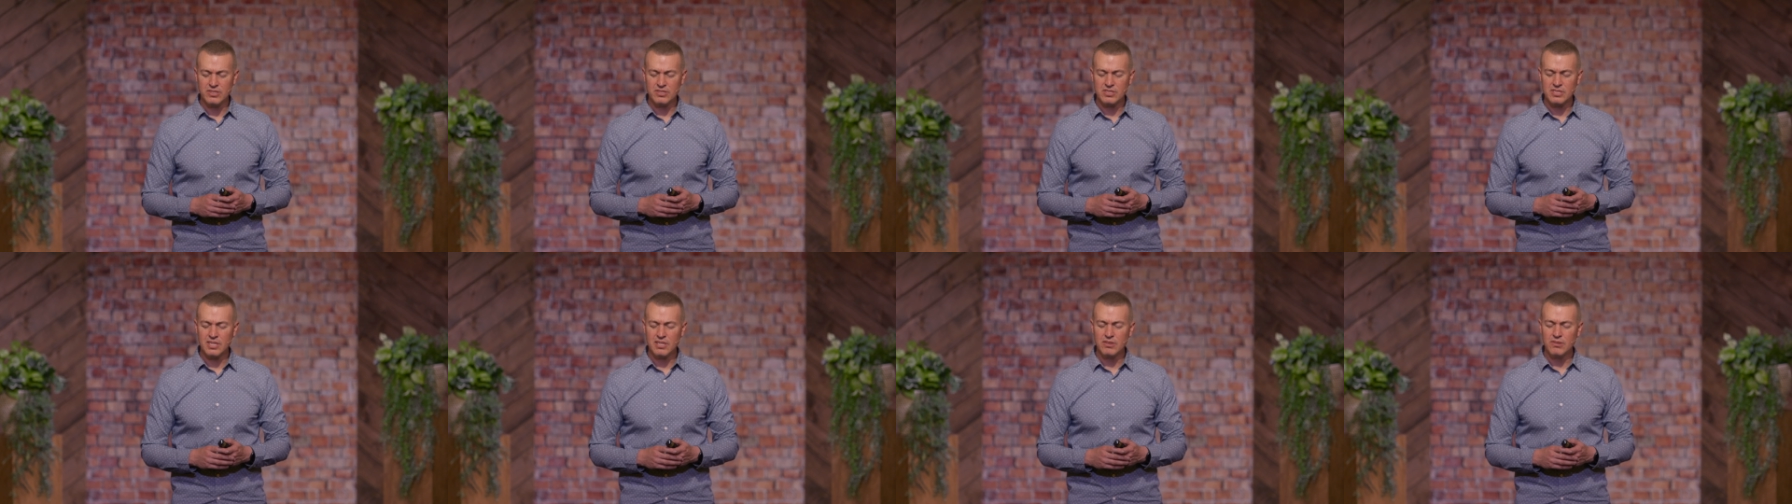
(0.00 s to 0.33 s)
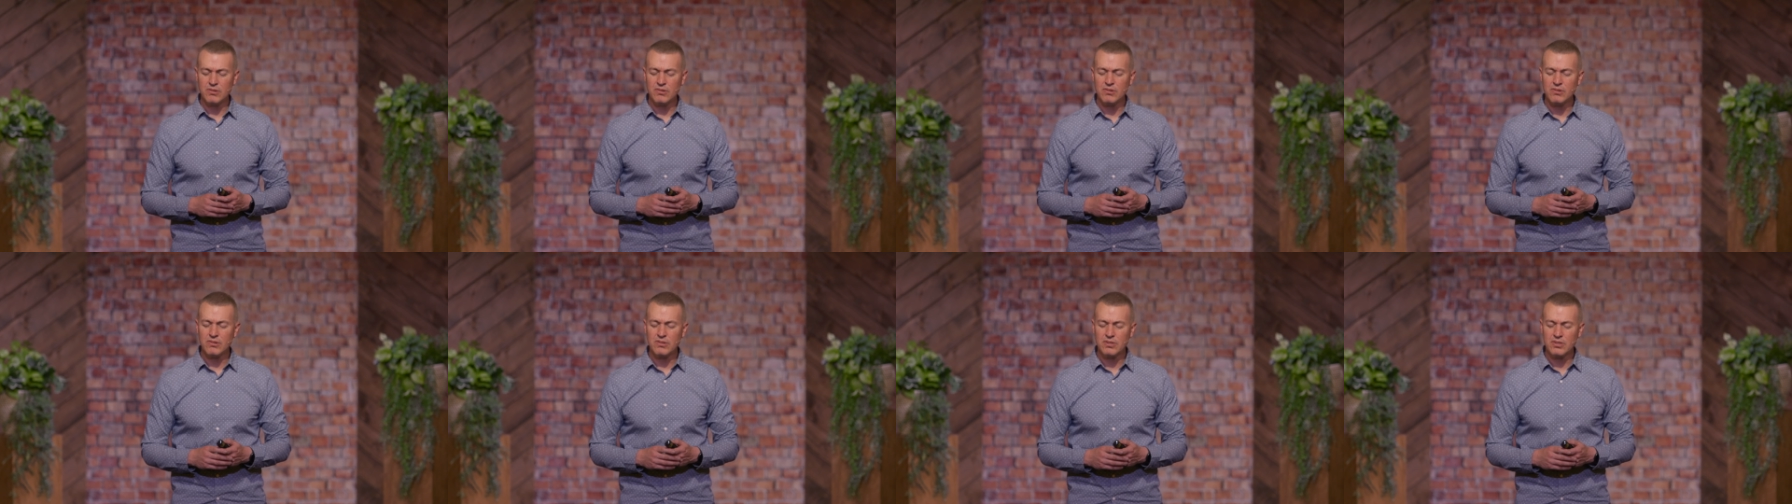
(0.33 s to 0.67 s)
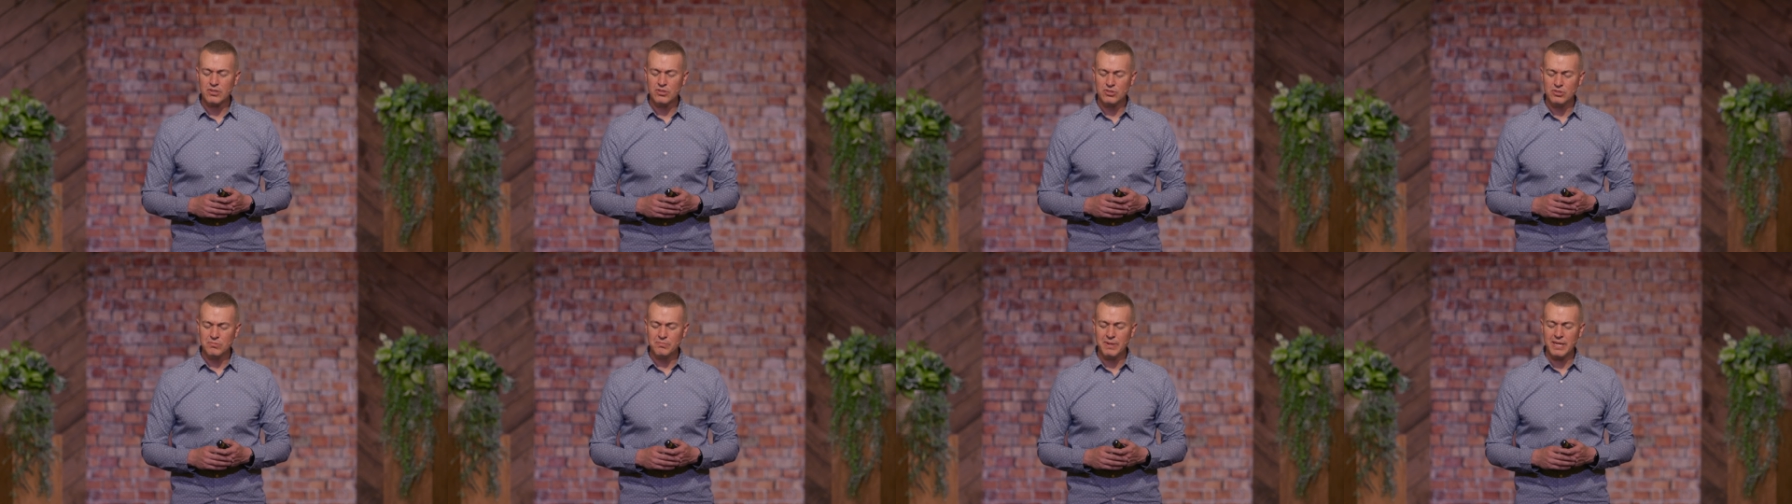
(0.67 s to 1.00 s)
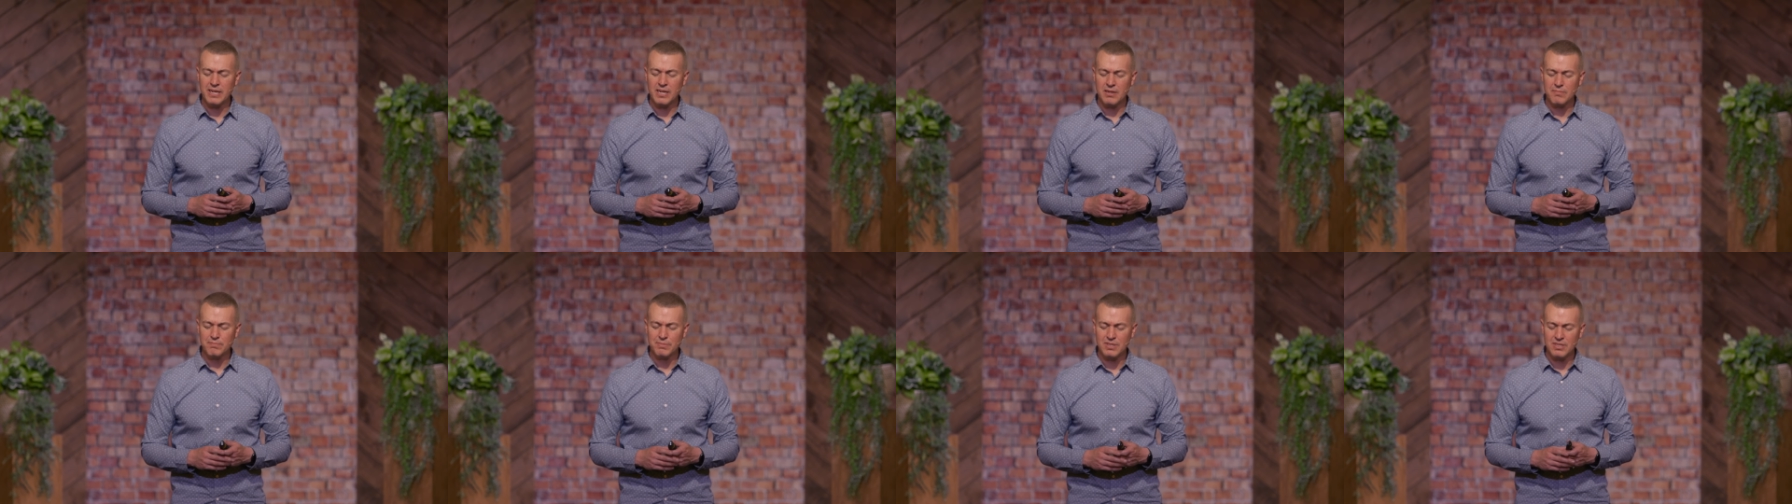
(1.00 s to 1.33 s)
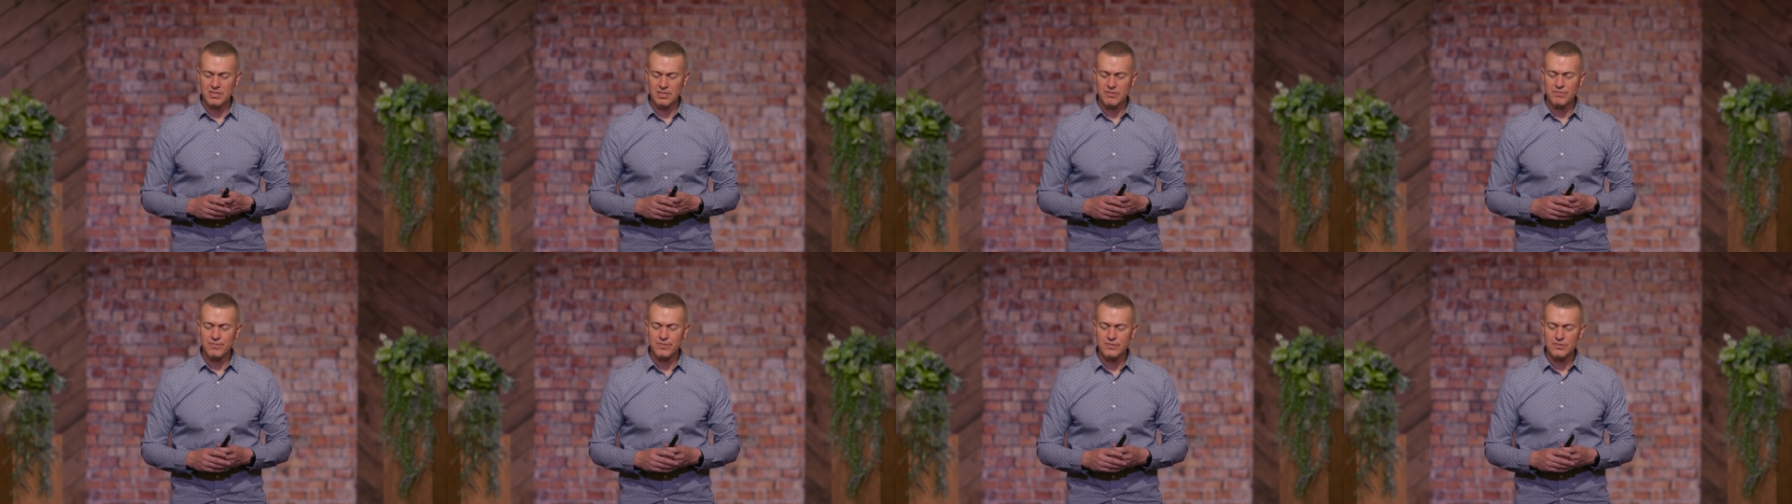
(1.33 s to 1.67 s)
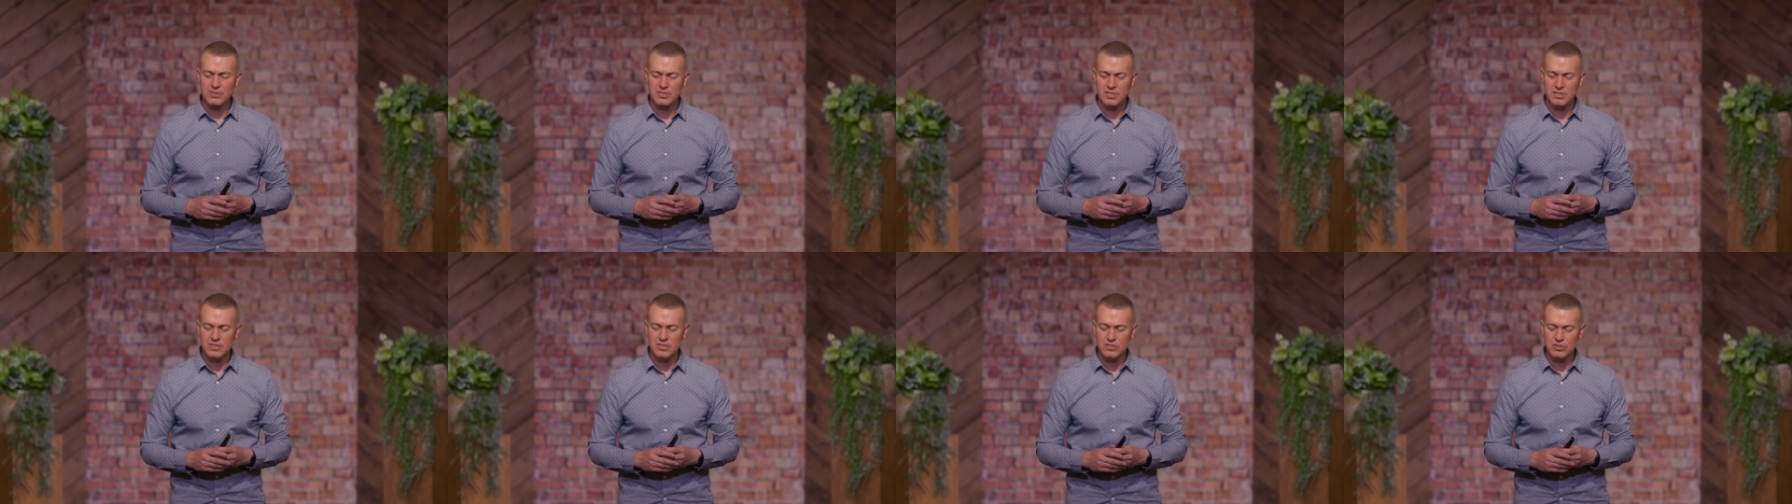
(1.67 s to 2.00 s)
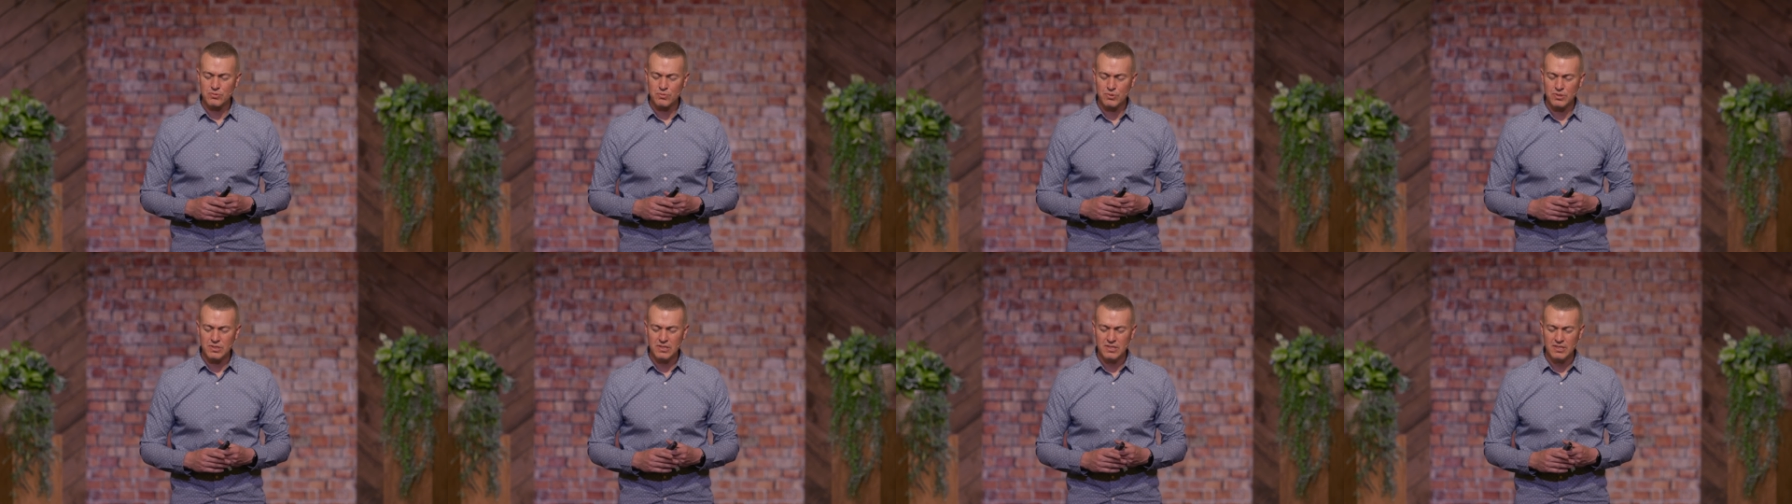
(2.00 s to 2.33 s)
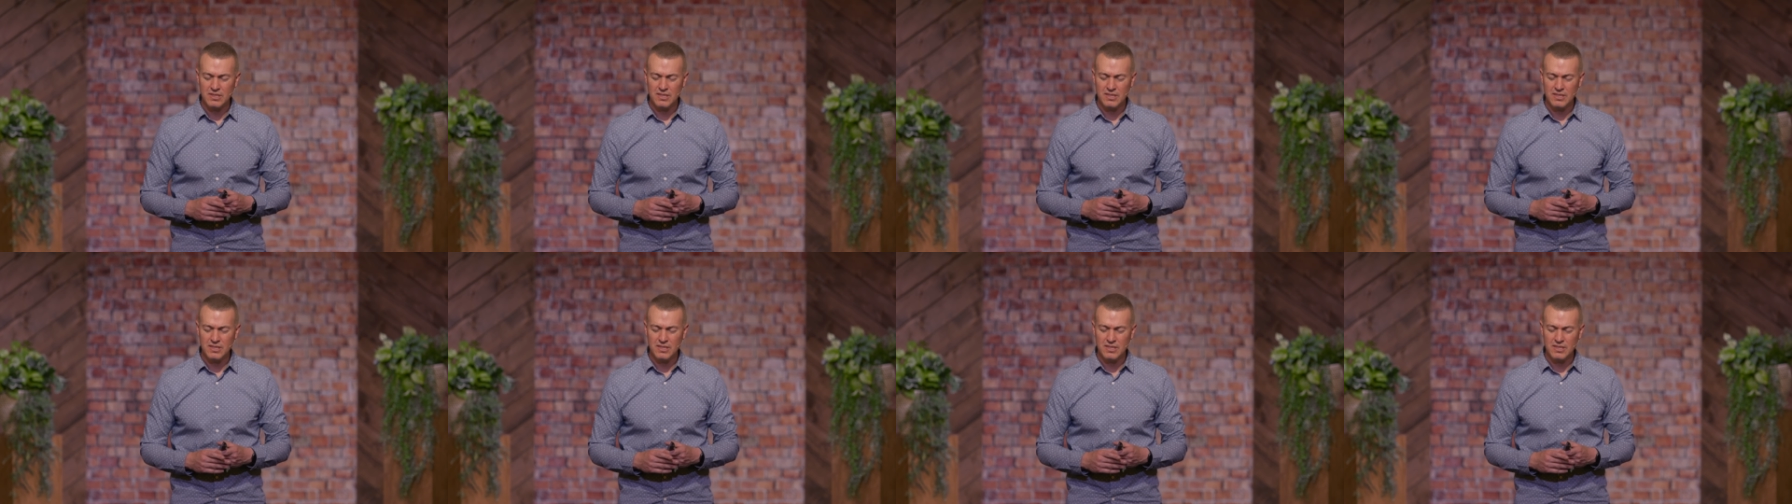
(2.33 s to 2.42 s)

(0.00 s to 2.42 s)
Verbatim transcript: say, Lord, could you make up the difference on this one?